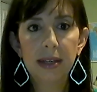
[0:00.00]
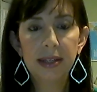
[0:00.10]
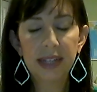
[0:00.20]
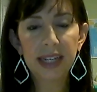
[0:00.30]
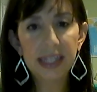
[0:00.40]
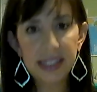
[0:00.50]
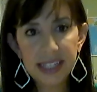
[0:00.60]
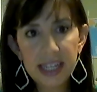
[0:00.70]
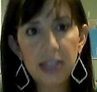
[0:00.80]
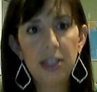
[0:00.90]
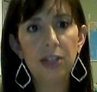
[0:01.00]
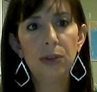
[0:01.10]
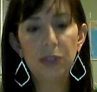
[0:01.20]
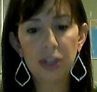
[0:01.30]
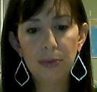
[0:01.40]
to
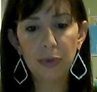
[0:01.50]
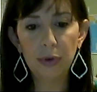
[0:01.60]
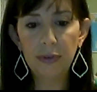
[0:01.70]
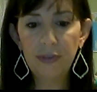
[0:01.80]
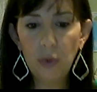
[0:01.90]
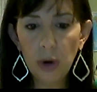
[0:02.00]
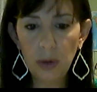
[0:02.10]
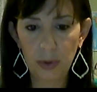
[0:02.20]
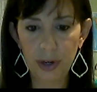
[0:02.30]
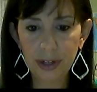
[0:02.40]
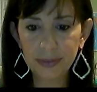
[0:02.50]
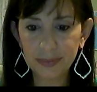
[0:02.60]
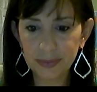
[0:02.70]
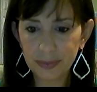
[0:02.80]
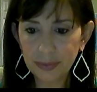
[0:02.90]
continue to move forward?
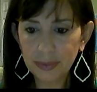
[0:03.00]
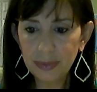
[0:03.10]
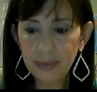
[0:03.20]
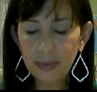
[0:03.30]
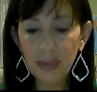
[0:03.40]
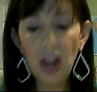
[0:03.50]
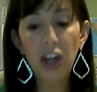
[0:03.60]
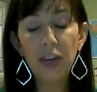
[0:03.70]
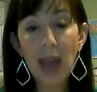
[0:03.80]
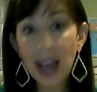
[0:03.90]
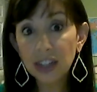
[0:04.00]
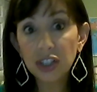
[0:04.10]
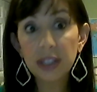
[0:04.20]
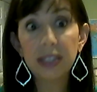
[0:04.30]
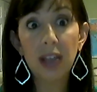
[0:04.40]
Are you
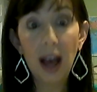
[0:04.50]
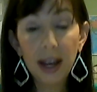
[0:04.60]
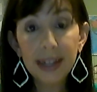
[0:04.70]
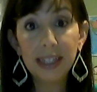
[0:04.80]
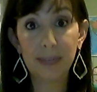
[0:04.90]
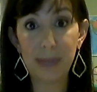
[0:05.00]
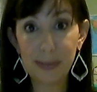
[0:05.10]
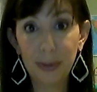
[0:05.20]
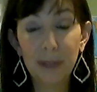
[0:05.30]
actually talking to people